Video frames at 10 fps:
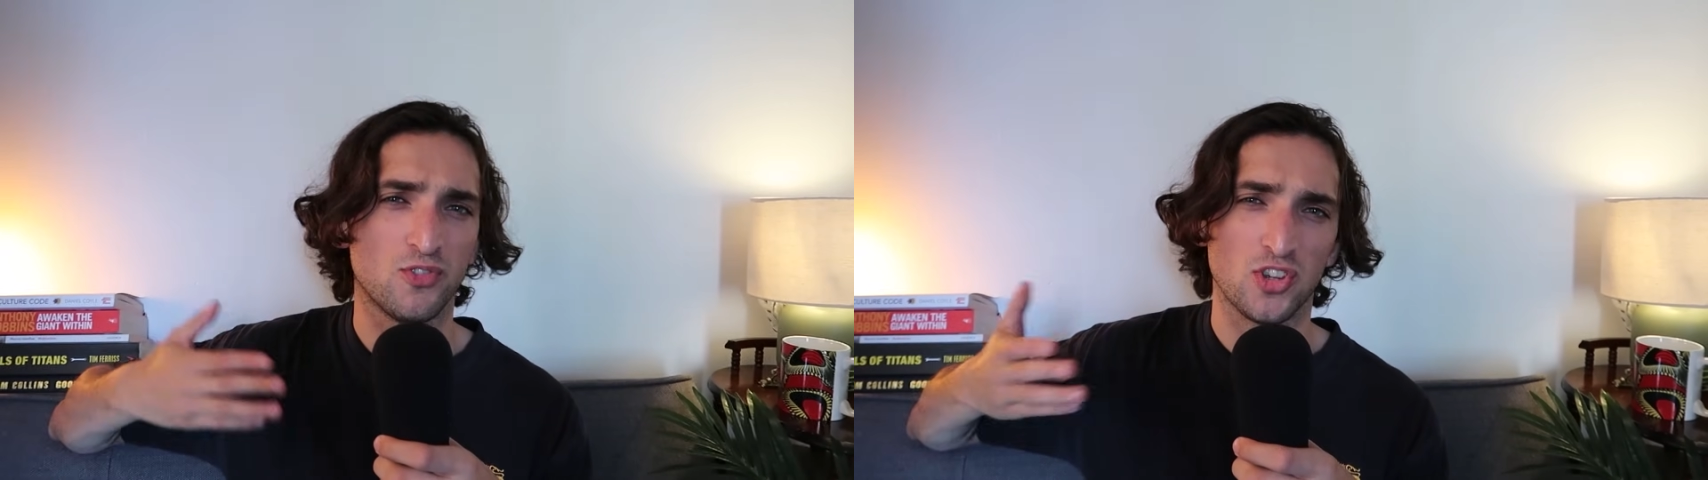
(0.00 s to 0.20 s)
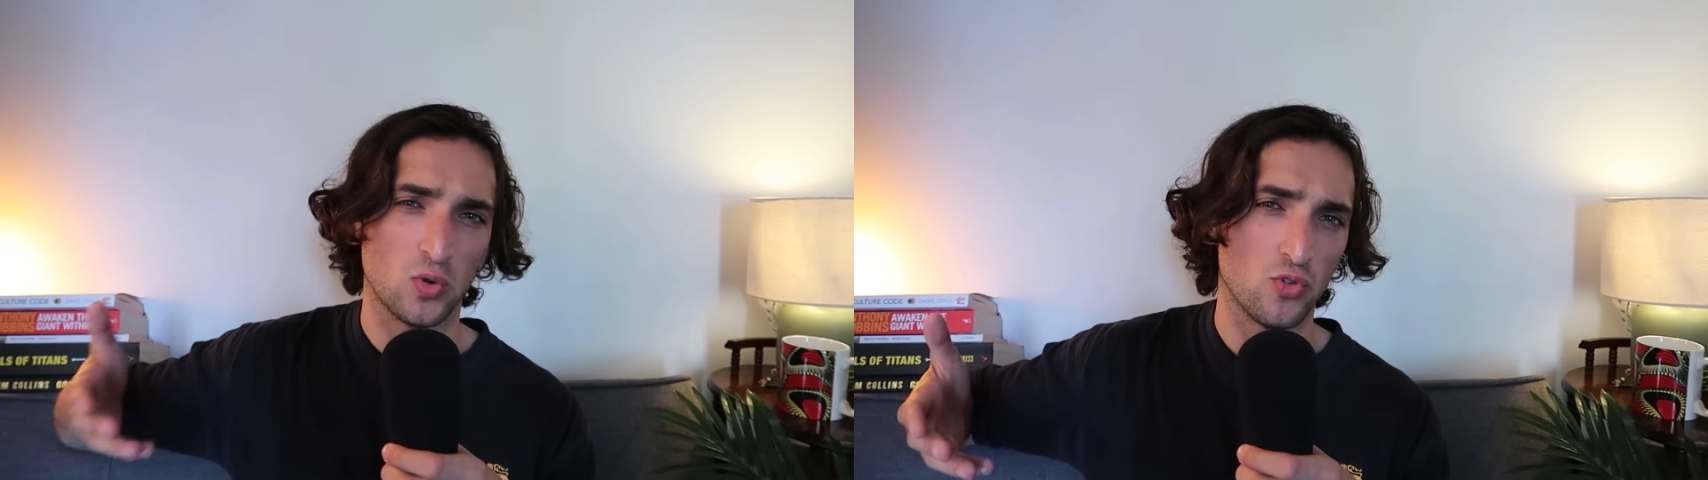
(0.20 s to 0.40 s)

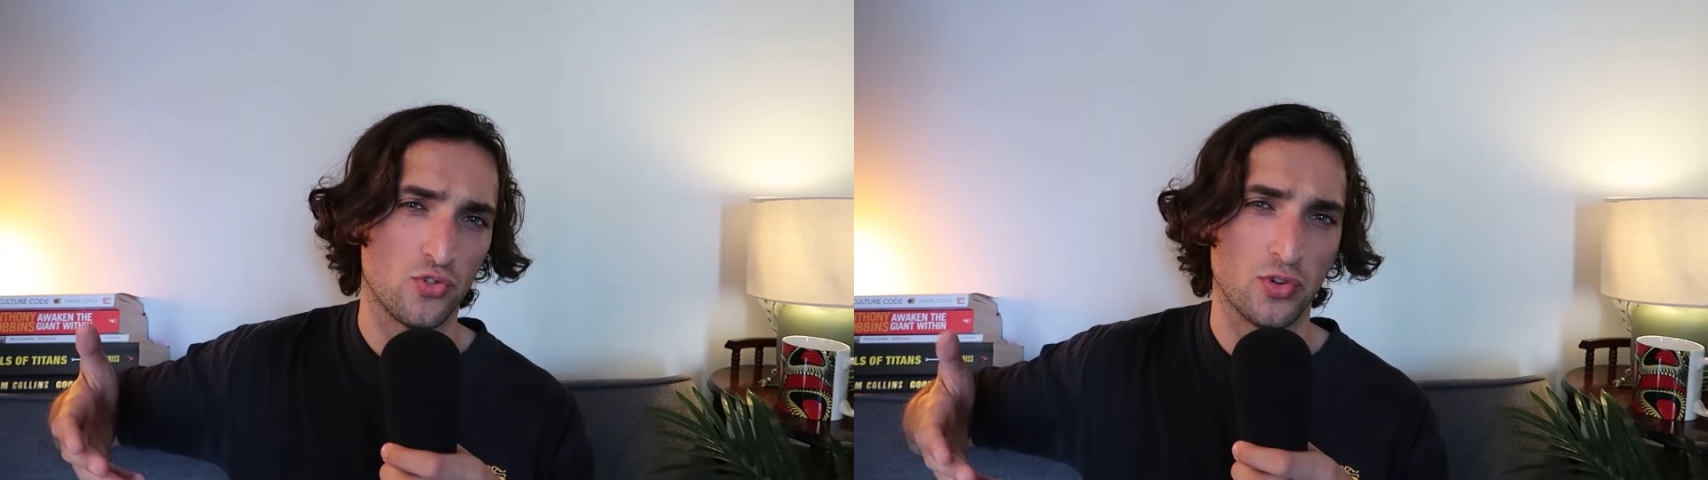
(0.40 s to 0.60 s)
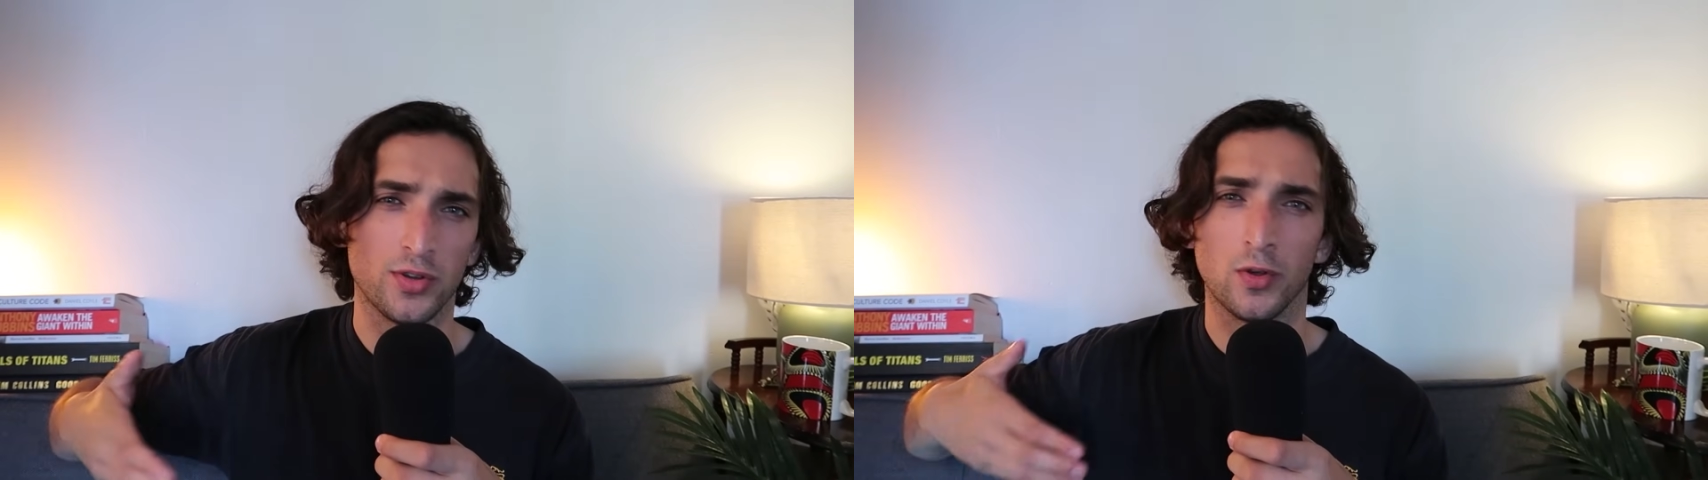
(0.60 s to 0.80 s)

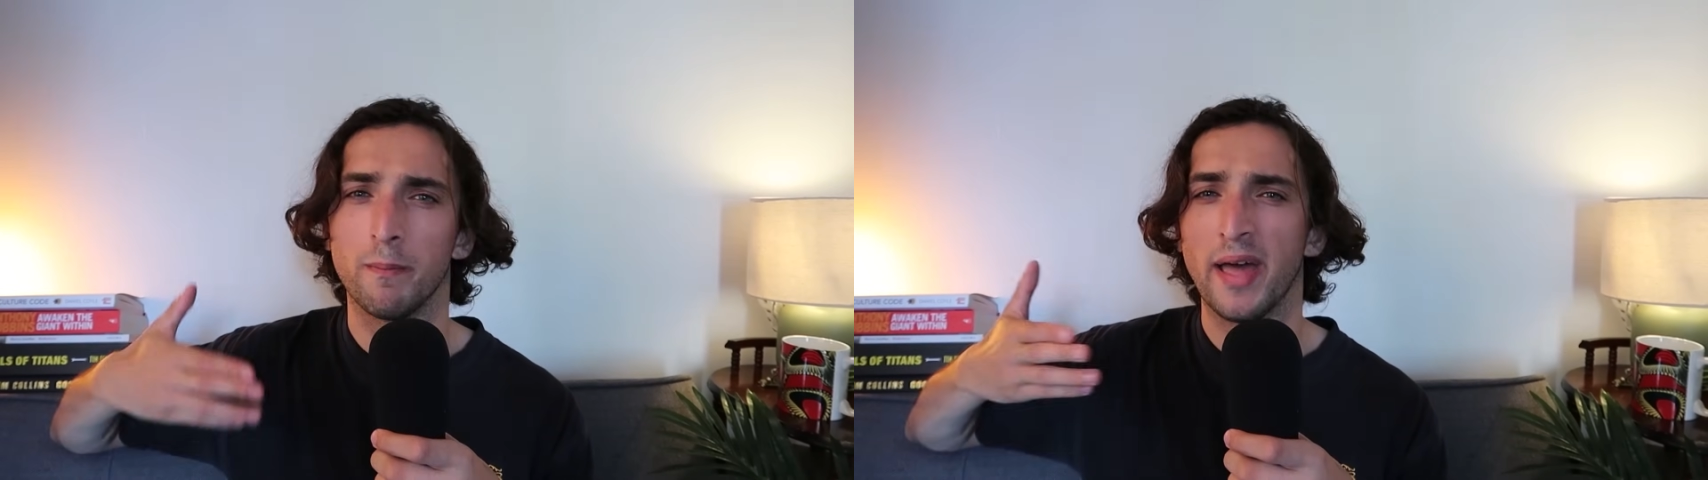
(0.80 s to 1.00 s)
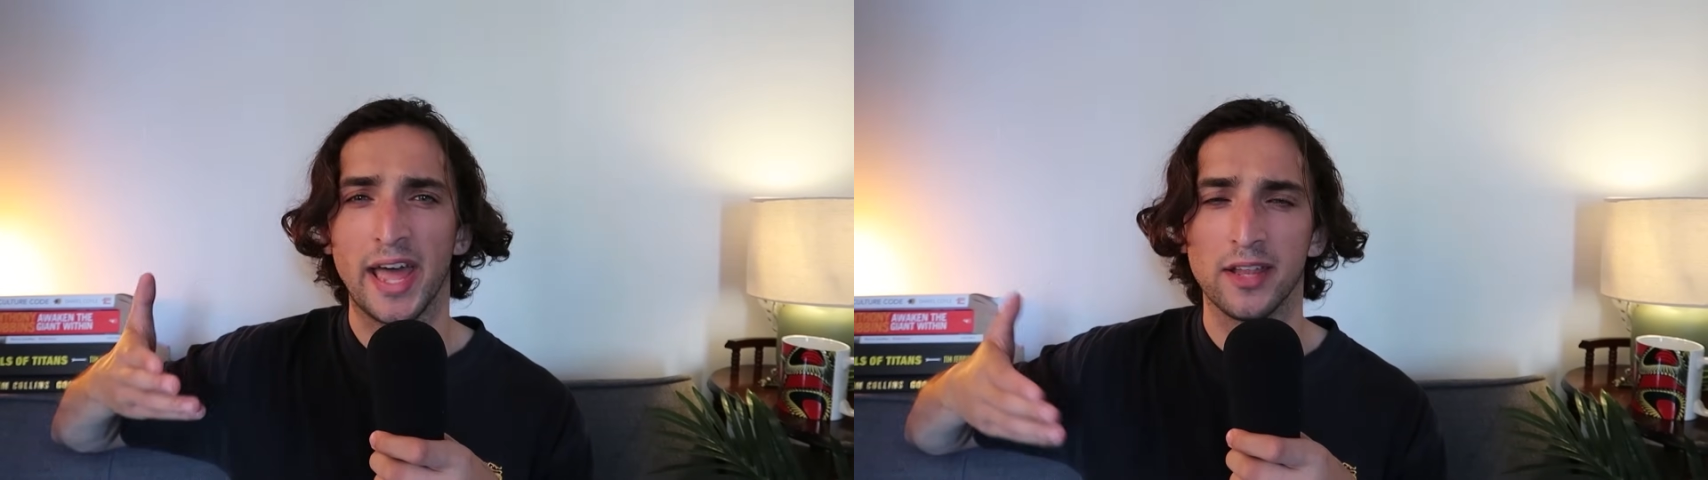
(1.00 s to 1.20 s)
children
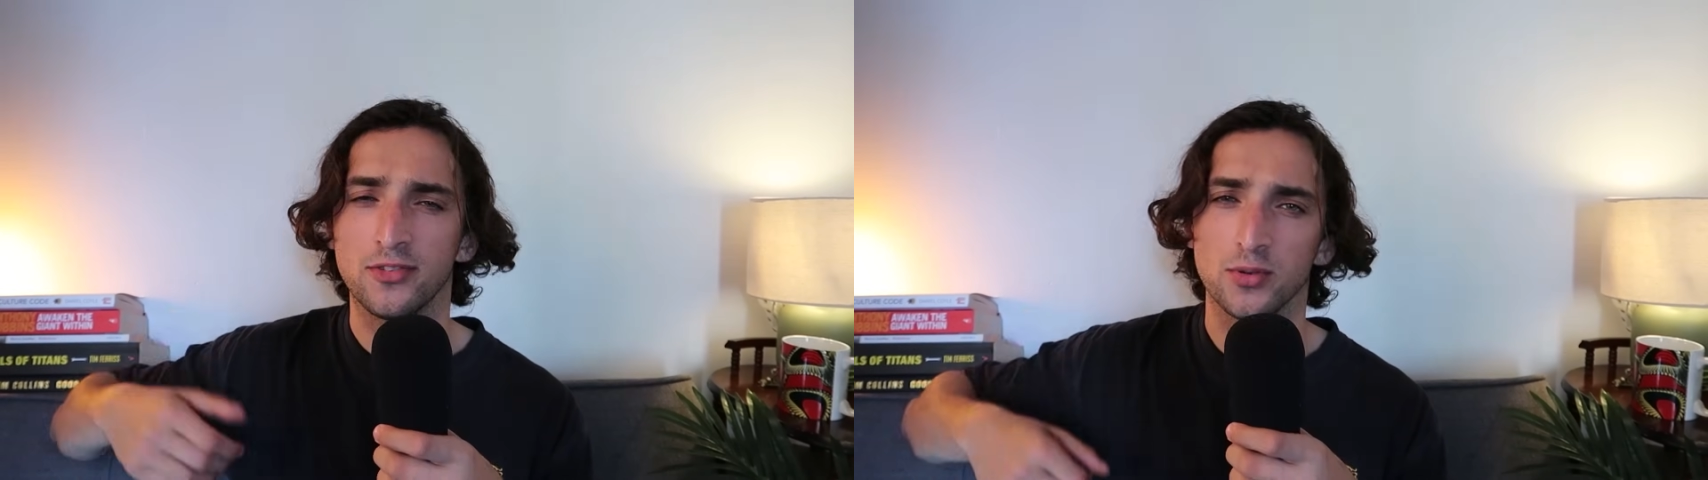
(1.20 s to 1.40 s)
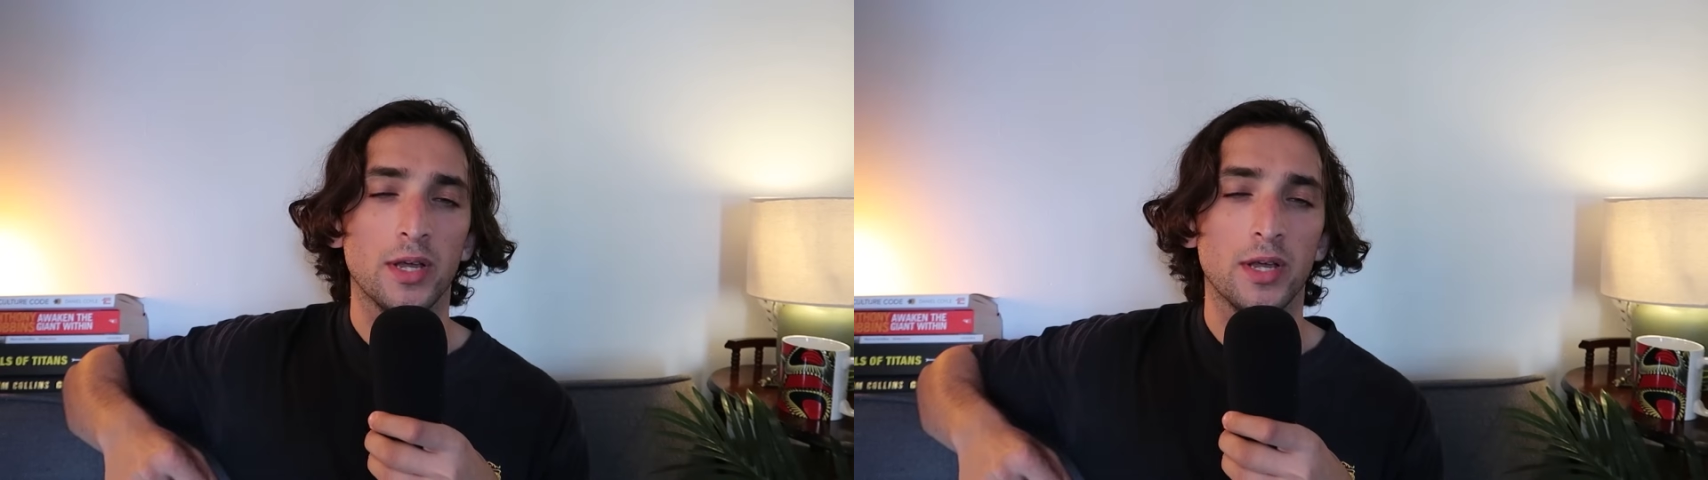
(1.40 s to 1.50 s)
or pets.